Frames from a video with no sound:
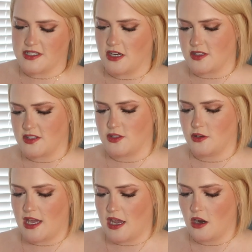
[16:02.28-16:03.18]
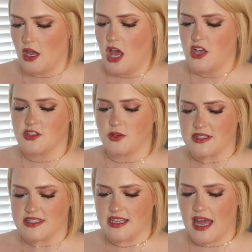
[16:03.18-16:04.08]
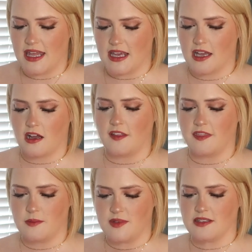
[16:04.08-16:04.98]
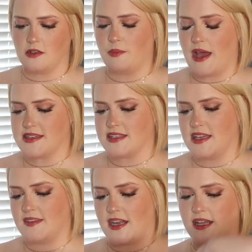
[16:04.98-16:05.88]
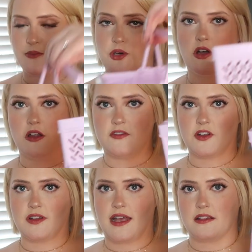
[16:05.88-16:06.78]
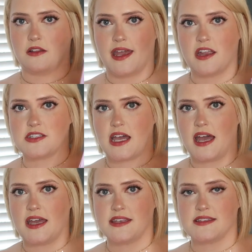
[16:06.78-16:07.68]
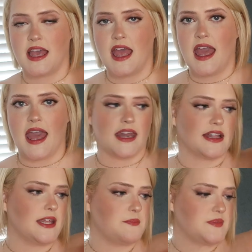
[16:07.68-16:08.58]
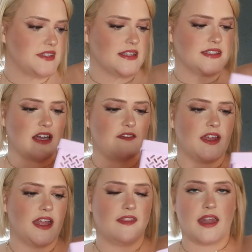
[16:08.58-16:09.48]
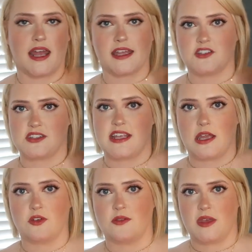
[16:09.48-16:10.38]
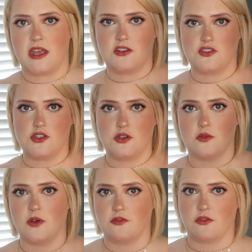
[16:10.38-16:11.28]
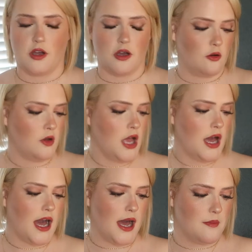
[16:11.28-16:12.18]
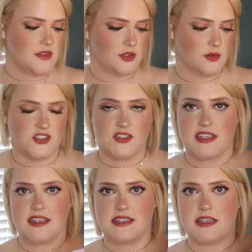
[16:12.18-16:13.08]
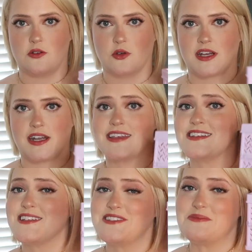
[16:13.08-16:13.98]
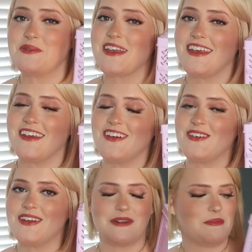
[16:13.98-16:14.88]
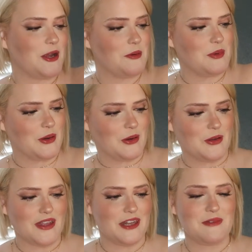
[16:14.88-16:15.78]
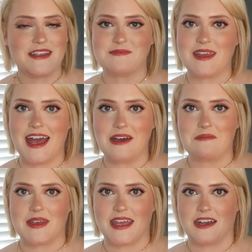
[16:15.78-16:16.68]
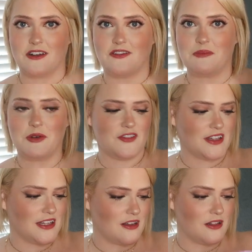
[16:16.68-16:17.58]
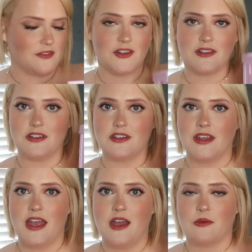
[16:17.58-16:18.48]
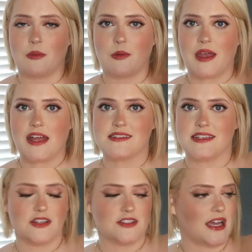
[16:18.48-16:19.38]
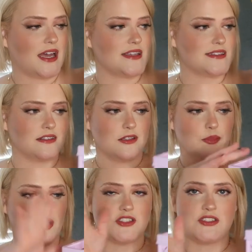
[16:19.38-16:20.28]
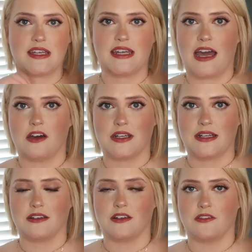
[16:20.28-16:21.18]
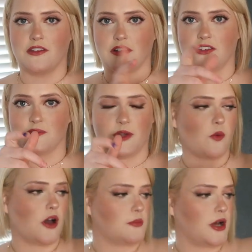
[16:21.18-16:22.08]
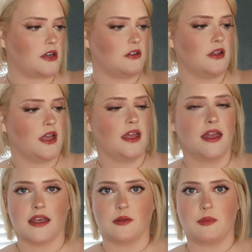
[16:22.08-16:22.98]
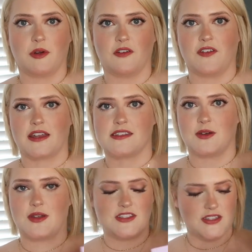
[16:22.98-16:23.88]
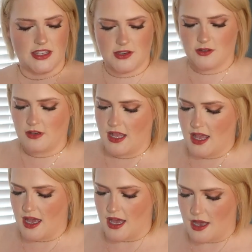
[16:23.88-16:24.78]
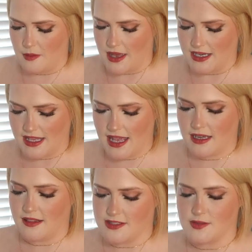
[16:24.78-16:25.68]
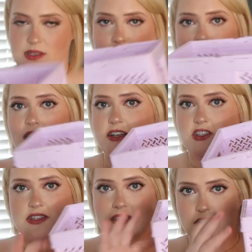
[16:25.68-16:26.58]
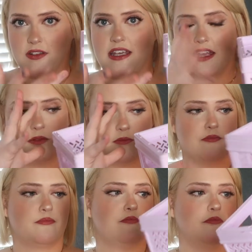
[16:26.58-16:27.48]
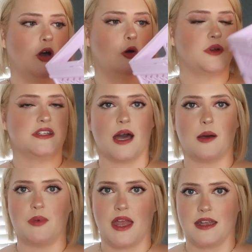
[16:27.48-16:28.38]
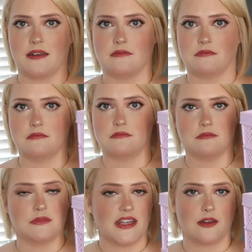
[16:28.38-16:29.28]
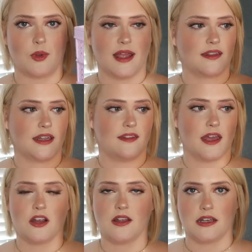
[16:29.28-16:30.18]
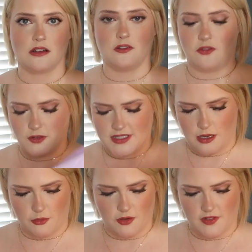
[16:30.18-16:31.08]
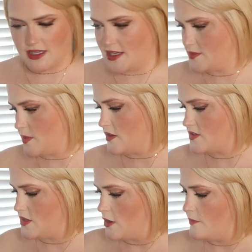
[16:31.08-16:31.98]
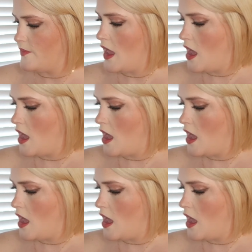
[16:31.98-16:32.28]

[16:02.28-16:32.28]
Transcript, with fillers: upstairs, let's do your hair. So instead, I got them this little basket that I can put all of their like little hair ties and clips and stuff in that I can just take with me to and fro. Um, so it's just easy and organized and it's super cute and purple and it makes me happy. And it'll fit perfectly all of their little rubber bands and hair ties and a little brush sticking out and a little, their little spray water bottle. It'll be perfect. So it's just cute. Um, and again, this was something I just literally opened up and did it right then and there and it'll fold down perfectly as well. So